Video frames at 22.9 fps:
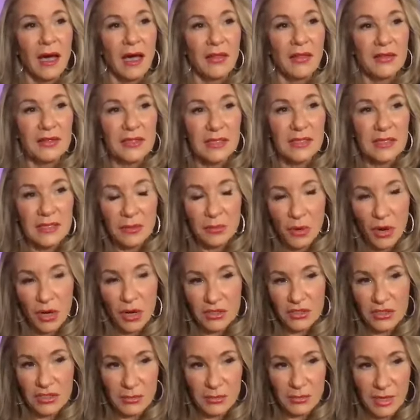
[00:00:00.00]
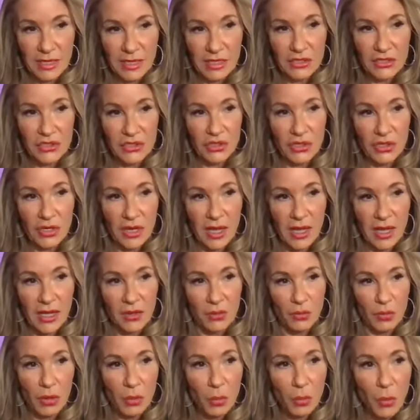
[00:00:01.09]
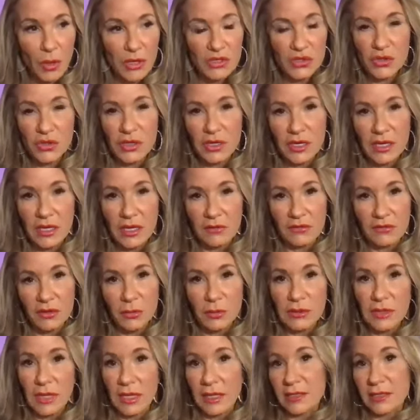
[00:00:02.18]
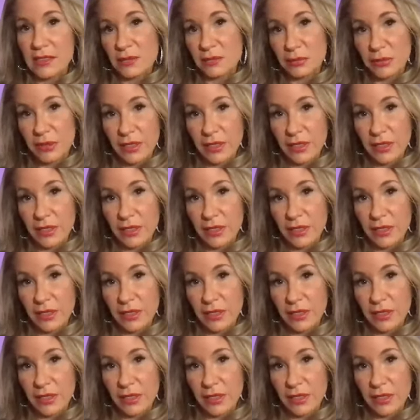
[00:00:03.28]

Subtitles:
"This is Liberace's manager, and we're wondering if you would like to